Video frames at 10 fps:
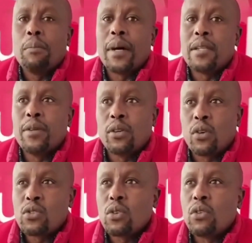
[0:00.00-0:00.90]
But
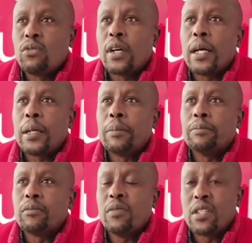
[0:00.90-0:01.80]
because
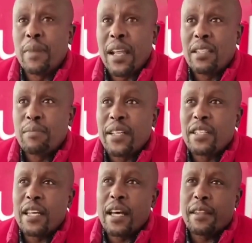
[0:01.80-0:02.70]
of
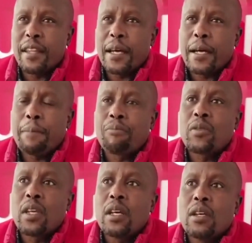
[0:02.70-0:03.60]
mismanagement here and there,
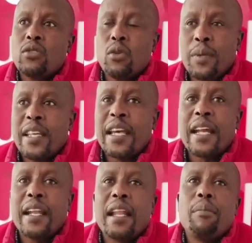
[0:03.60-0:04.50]

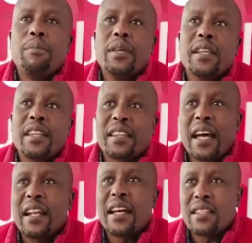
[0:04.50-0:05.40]
Jubilee ended up being the
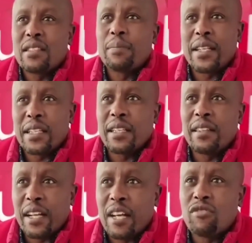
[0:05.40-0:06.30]
third largest party
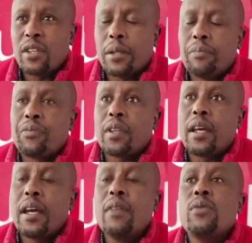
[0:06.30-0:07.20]
in the country.
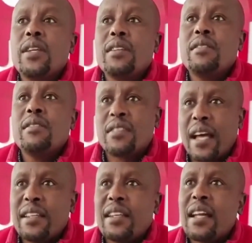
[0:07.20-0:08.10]
And we
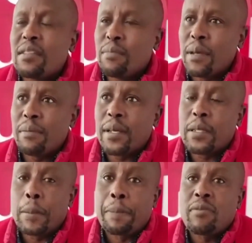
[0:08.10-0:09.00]
decided as
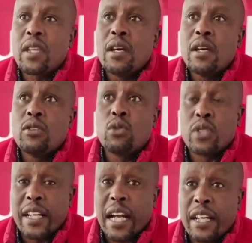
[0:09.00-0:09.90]
members
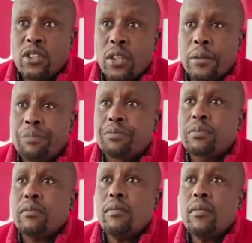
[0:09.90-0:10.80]
to take action,
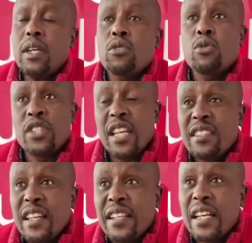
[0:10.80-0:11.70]
to
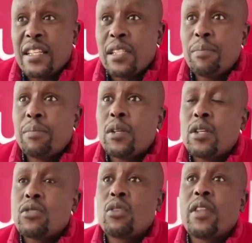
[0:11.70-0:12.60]
change the leadership,
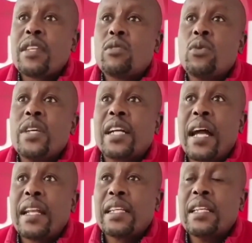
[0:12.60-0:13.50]
so that we
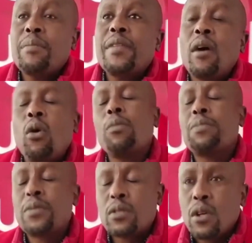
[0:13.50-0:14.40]
can keep the
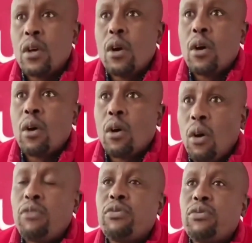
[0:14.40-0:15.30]
hopes
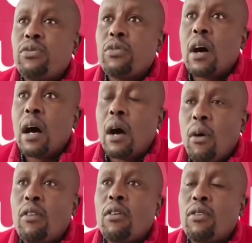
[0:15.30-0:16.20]
of
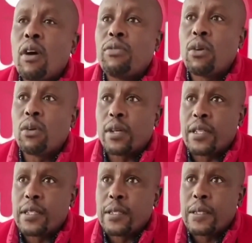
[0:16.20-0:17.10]
our
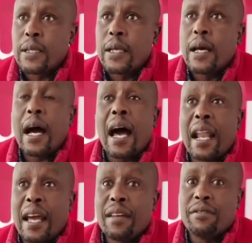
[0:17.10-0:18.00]
followers
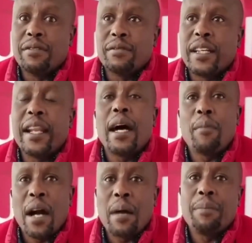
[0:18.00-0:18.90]
alive. And
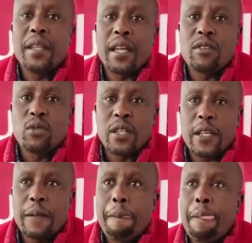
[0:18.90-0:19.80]
I'm happy that
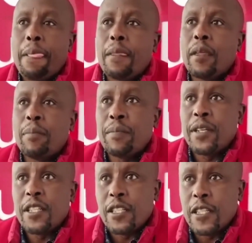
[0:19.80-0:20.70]
today the
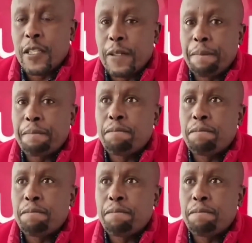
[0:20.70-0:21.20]
PPDT